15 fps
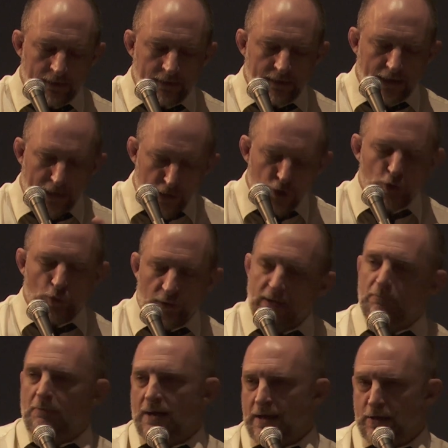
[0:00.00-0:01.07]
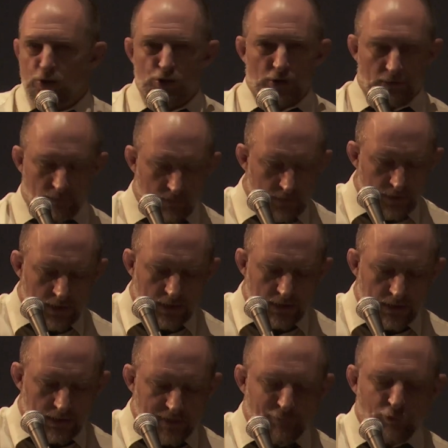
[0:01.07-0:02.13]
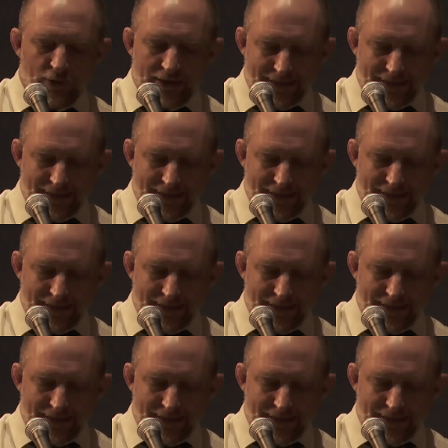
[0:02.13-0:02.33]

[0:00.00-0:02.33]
can you imagine if